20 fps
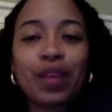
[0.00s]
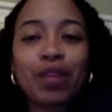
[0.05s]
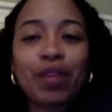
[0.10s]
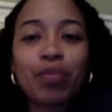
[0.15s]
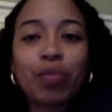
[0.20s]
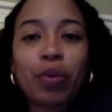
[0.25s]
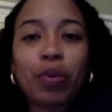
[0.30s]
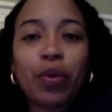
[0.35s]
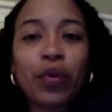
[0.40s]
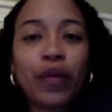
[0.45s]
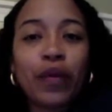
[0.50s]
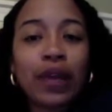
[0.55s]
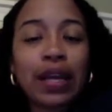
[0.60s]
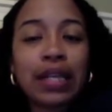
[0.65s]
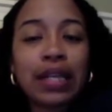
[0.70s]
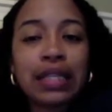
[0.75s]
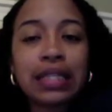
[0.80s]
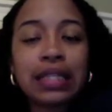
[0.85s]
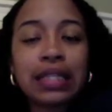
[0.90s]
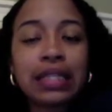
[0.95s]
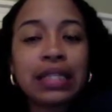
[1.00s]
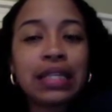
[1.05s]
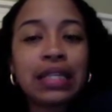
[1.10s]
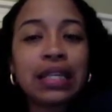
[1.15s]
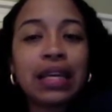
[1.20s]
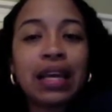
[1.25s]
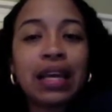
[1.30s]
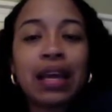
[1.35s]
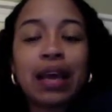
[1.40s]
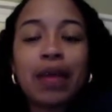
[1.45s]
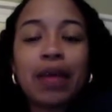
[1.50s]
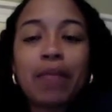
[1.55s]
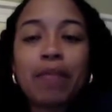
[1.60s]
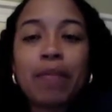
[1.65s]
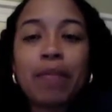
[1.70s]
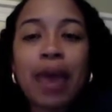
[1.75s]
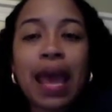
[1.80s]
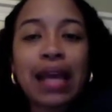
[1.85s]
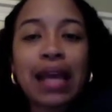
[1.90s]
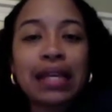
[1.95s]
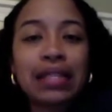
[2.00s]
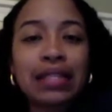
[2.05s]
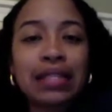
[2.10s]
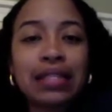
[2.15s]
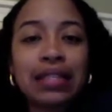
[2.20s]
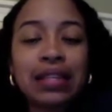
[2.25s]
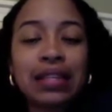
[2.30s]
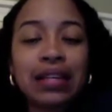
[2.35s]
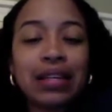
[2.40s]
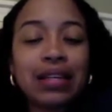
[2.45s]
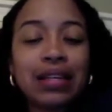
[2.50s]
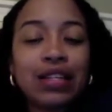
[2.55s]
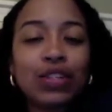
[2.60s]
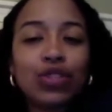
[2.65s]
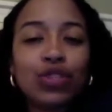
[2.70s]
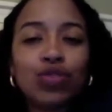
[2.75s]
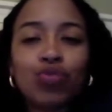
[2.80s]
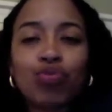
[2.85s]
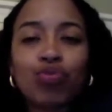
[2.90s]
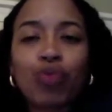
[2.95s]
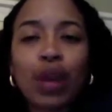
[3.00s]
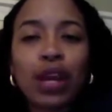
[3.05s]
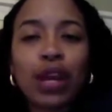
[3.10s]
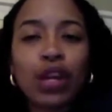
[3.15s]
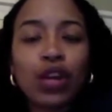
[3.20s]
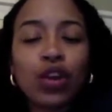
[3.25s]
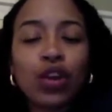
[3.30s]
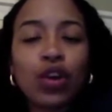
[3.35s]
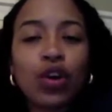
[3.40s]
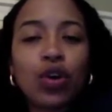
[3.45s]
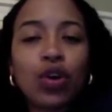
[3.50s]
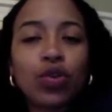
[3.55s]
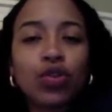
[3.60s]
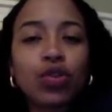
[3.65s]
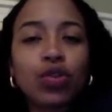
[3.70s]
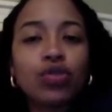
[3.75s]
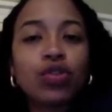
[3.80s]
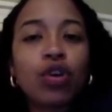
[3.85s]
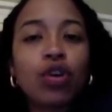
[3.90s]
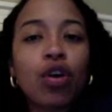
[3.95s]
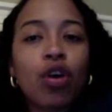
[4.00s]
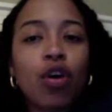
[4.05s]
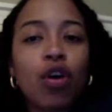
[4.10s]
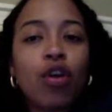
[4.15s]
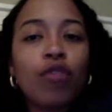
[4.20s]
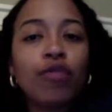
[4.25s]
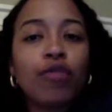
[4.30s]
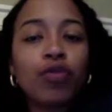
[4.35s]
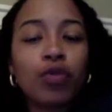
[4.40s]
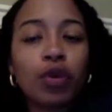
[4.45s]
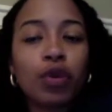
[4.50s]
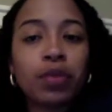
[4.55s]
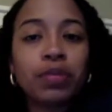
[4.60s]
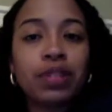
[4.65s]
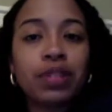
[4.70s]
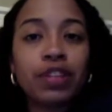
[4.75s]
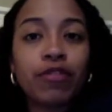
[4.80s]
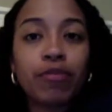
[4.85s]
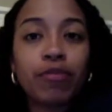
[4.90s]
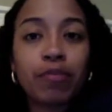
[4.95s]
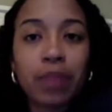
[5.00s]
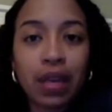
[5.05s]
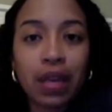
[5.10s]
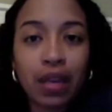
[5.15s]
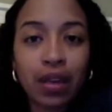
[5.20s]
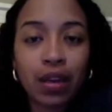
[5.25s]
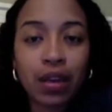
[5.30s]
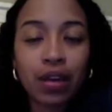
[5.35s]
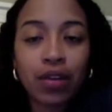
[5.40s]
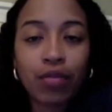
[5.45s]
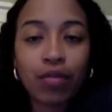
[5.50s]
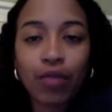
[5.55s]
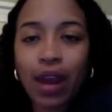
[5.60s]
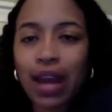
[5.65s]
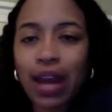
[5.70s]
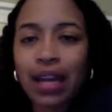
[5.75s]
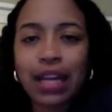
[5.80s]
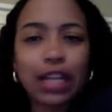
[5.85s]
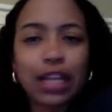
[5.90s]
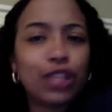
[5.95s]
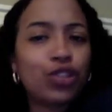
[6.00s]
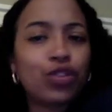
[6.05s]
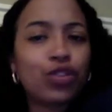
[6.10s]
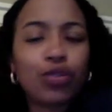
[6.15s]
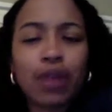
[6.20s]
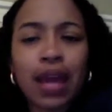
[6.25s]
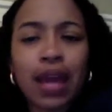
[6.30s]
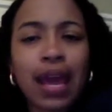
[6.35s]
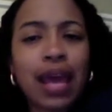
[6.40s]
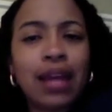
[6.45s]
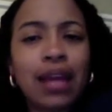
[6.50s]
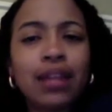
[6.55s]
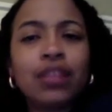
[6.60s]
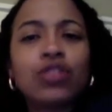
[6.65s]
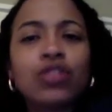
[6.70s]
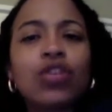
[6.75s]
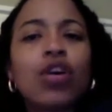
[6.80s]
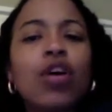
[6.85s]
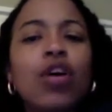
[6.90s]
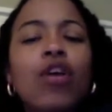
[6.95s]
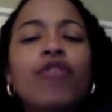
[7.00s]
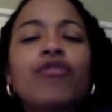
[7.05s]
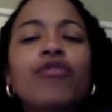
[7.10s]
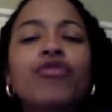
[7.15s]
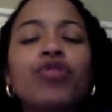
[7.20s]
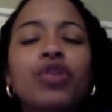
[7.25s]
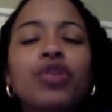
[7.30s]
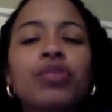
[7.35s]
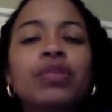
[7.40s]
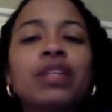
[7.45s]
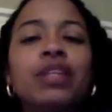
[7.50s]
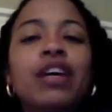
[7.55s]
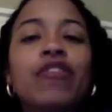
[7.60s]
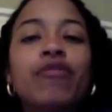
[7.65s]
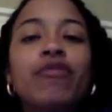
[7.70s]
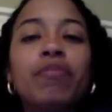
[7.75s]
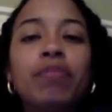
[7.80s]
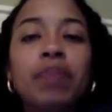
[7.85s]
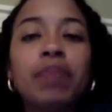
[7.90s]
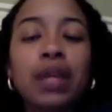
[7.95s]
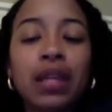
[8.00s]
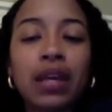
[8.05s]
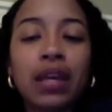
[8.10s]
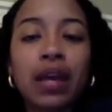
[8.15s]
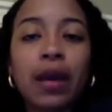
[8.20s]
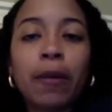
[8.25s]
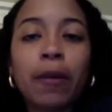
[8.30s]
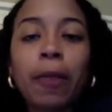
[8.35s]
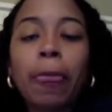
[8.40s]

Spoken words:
print, magazines, radio, those are all forms of media, right? Internet, these are all forms of media.